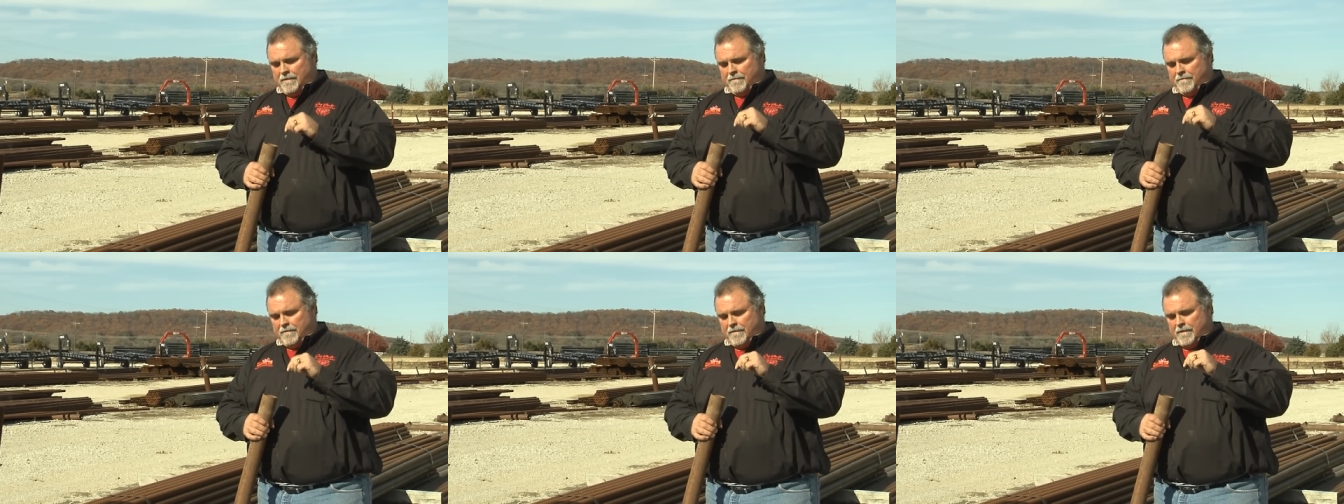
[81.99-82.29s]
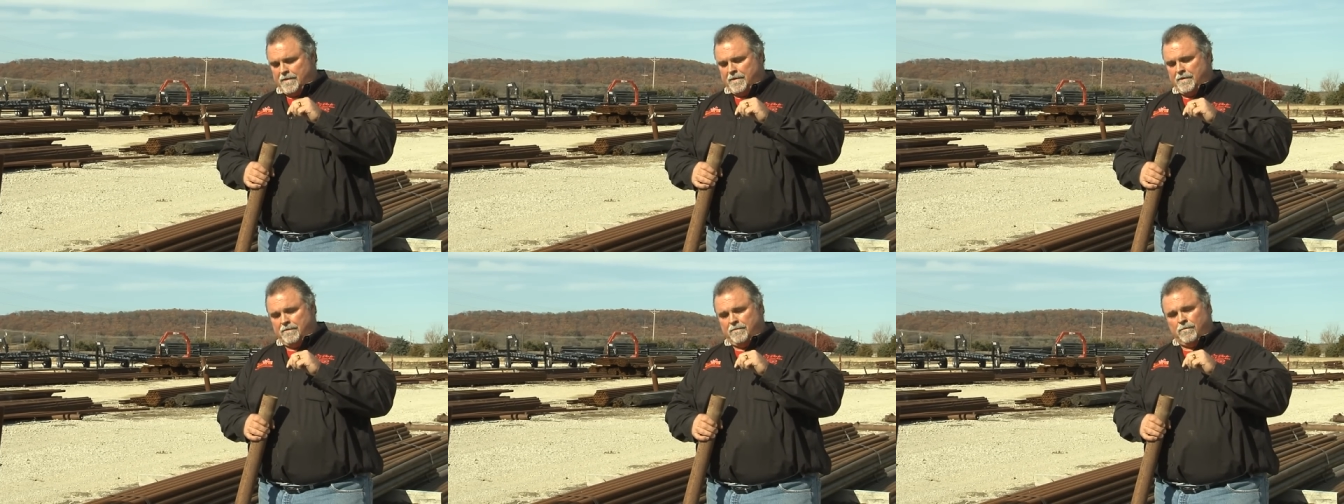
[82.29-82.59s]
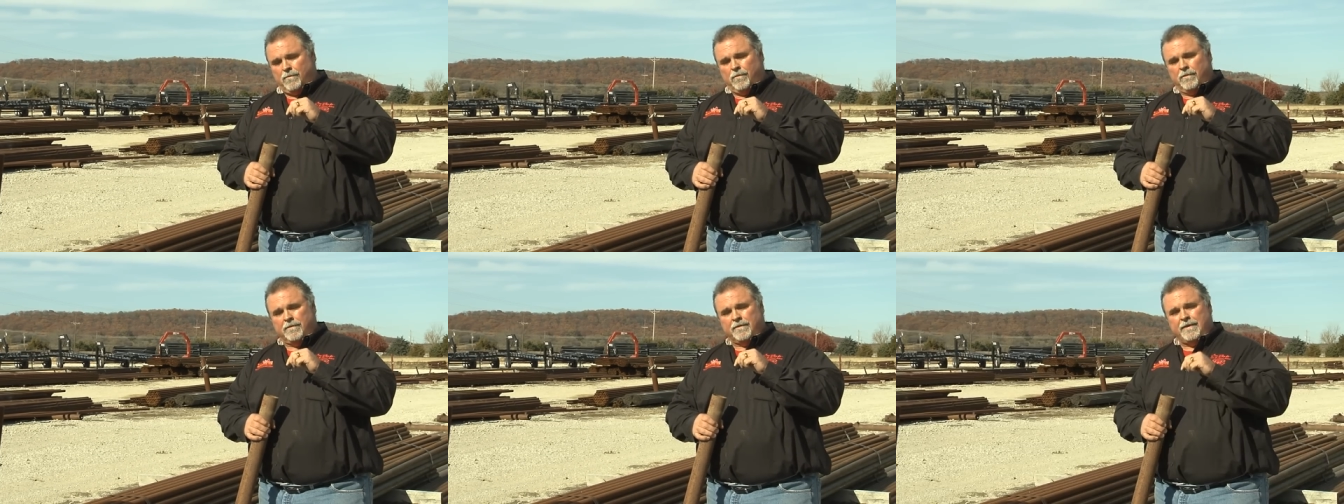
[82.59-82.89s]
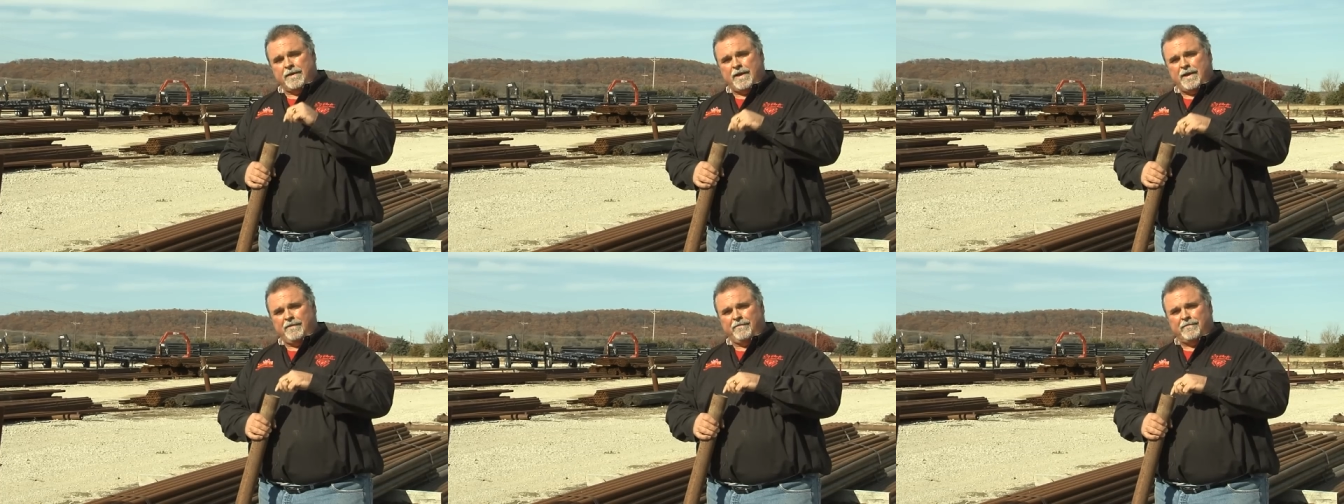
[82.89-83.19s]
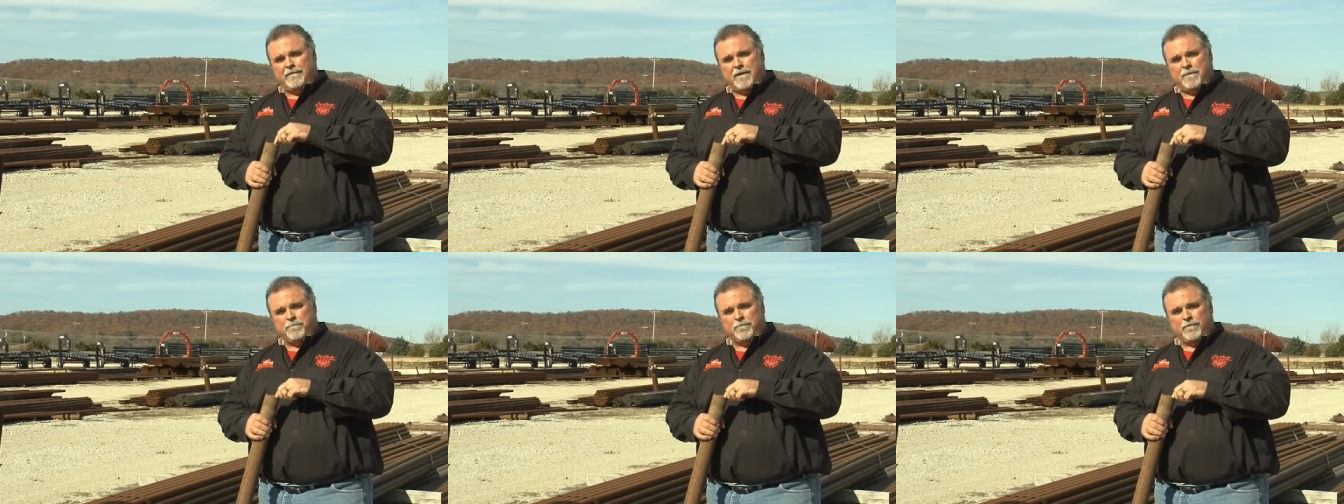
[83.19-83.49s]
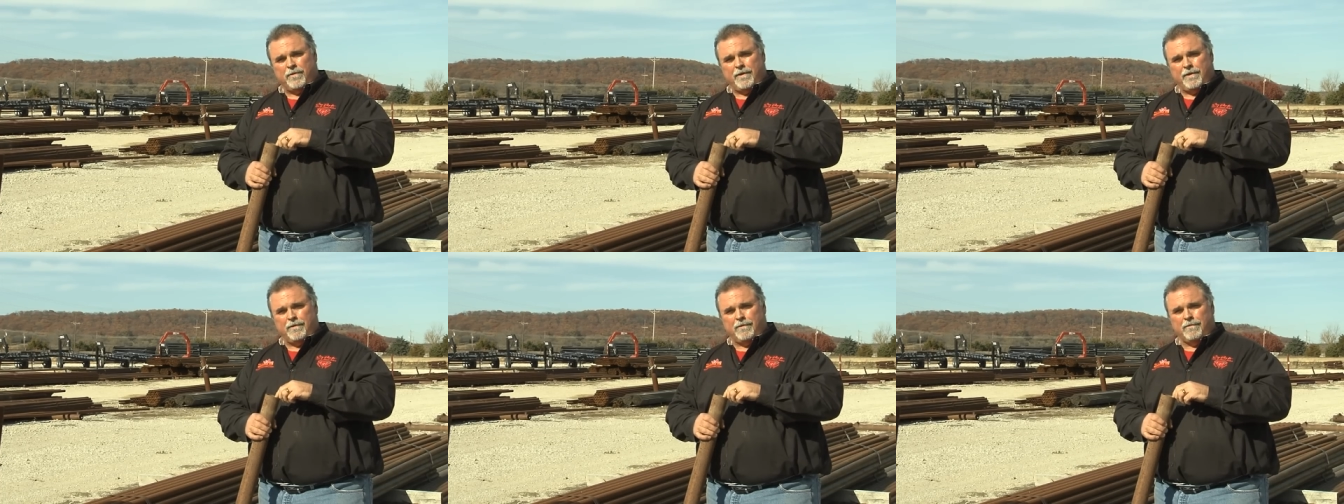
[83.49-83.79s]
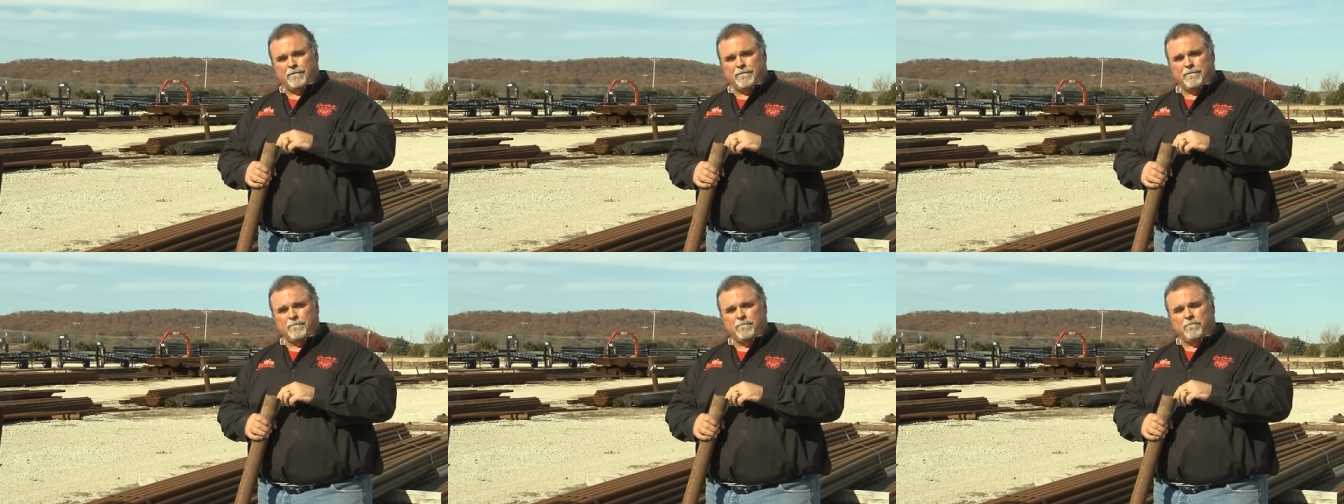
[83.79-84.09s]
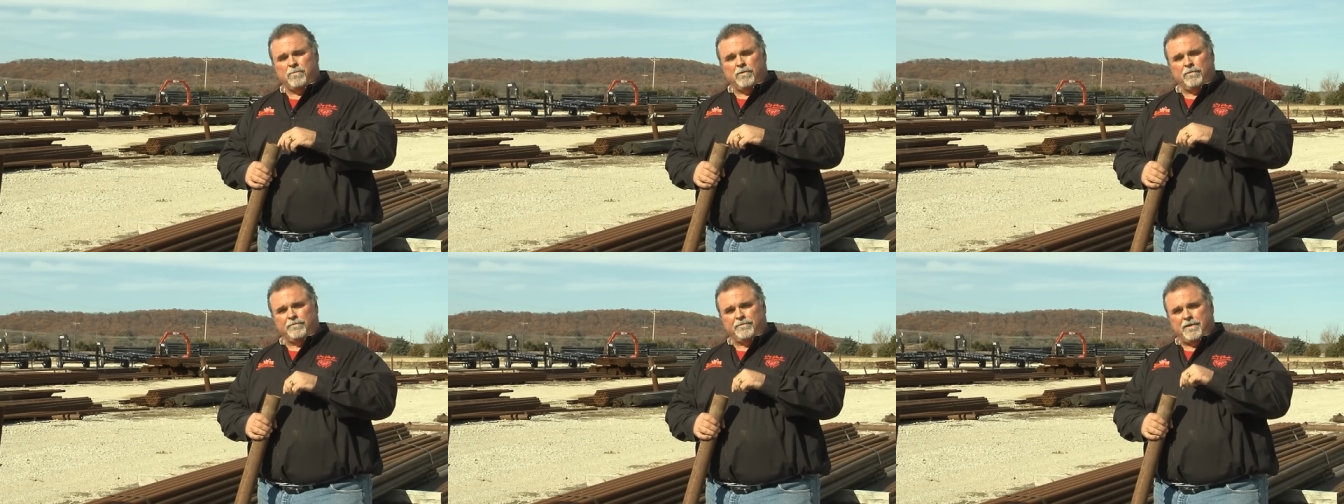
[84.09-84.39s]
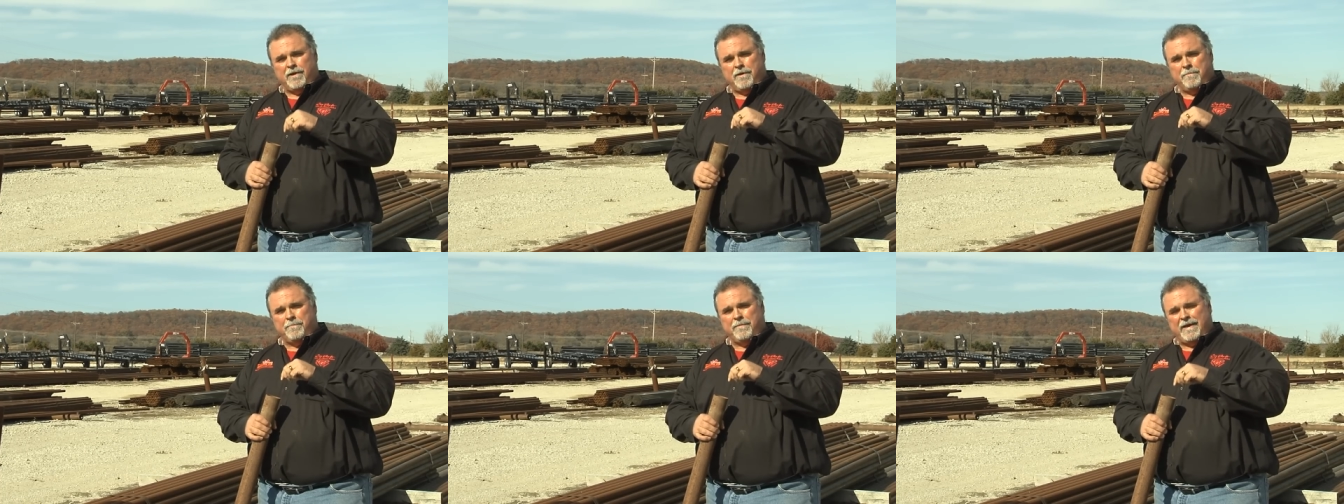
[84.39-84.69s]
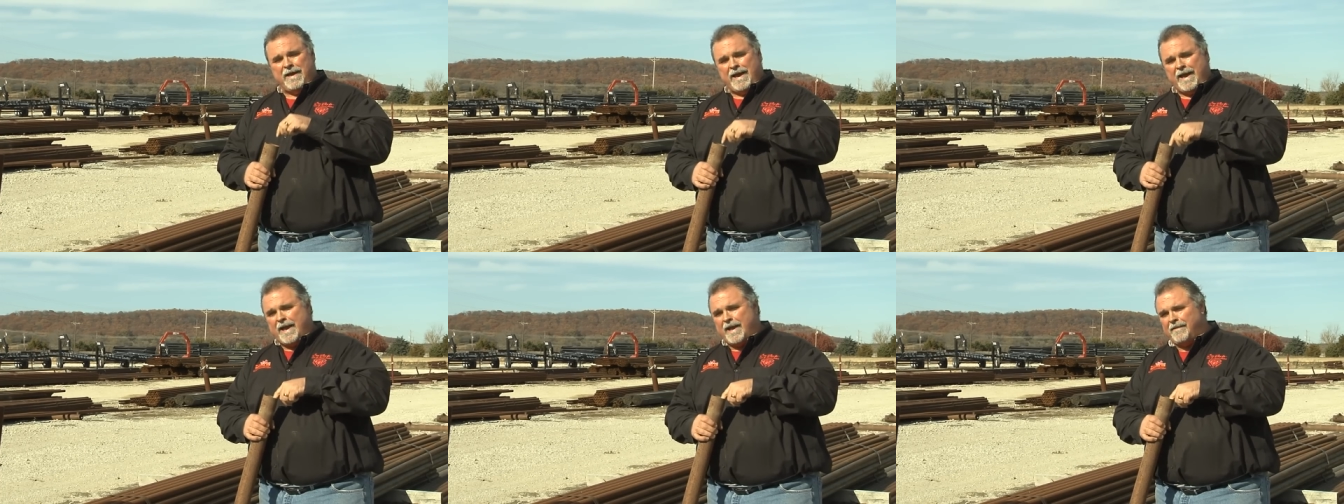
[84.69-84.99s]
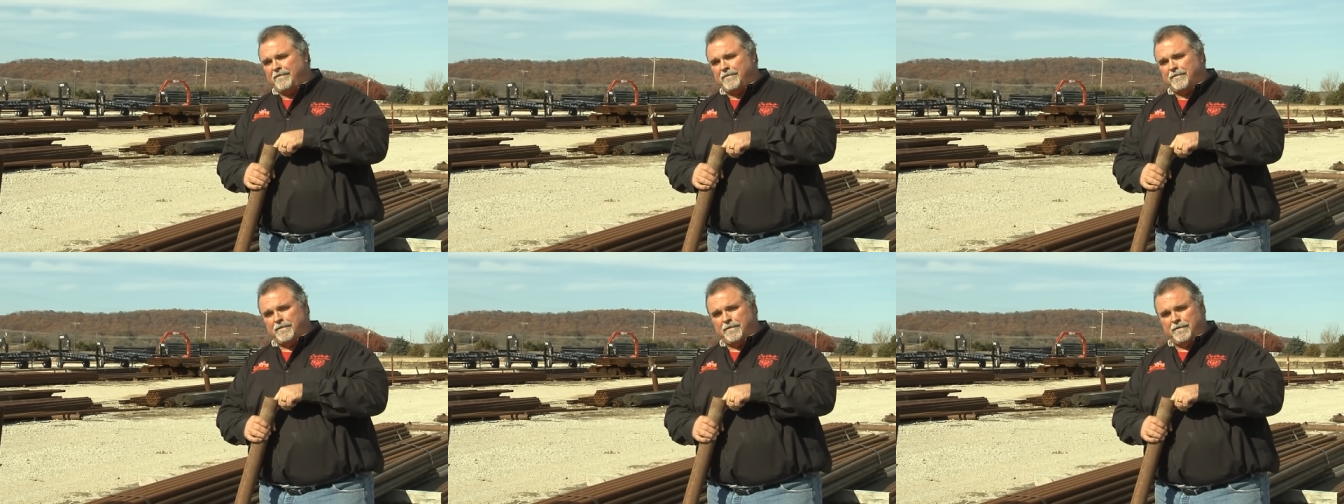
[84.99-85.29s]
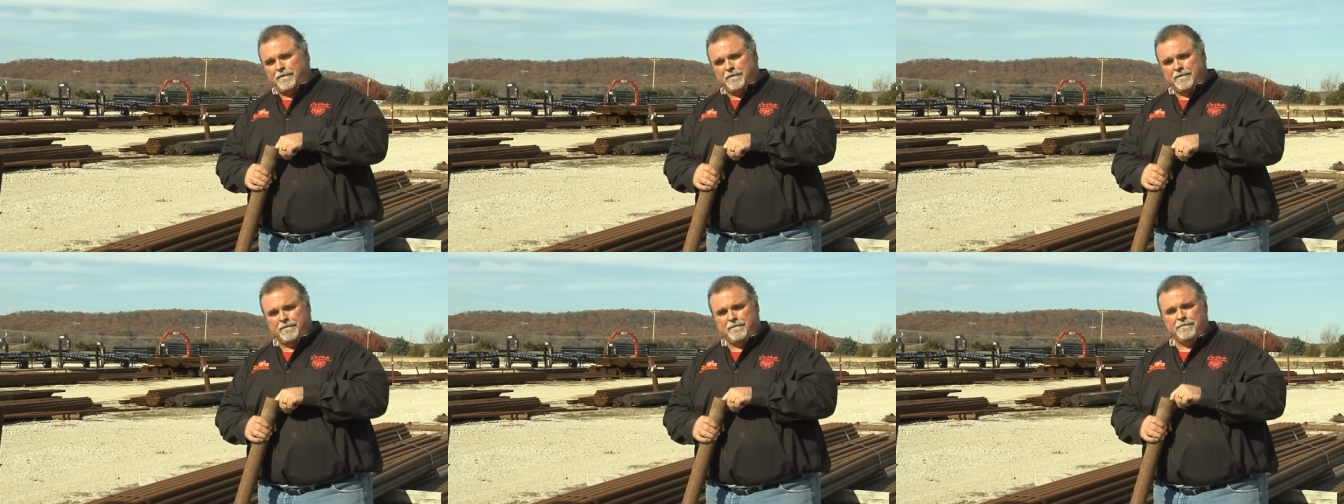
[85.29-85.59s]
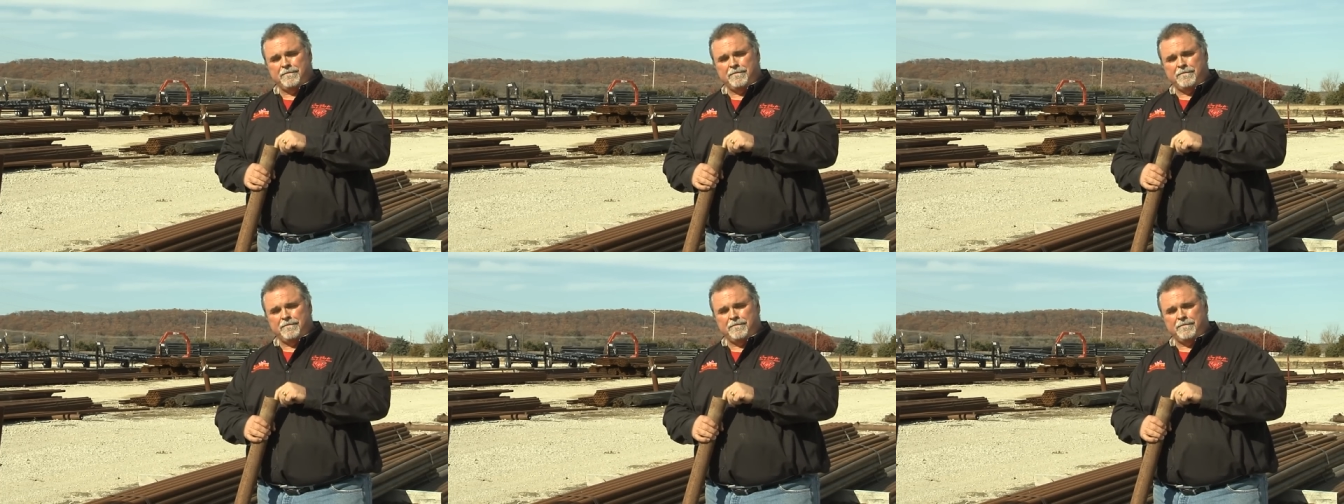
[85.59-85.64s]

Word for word: the oil and gas operator will dump acid